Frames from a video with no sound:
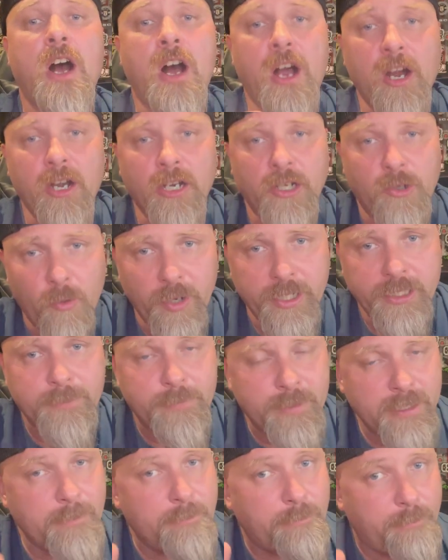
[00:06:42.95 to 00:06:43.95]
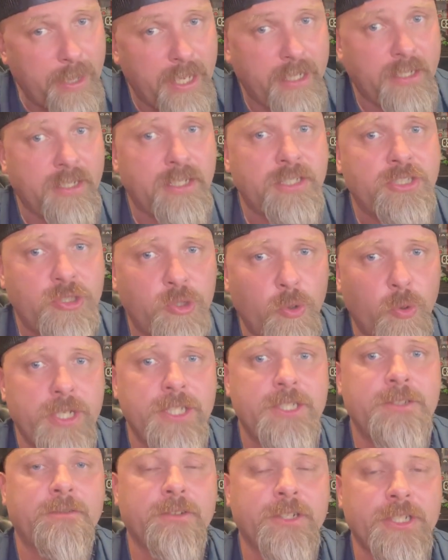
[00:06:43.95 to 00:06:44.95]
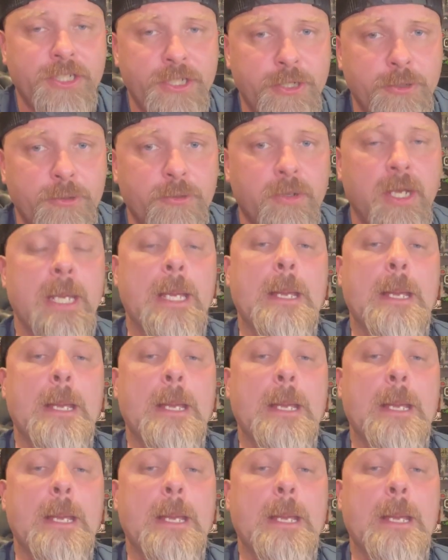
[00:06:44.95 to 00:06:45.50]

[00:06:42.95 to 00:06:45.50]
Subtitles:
are going to be a better choice for you.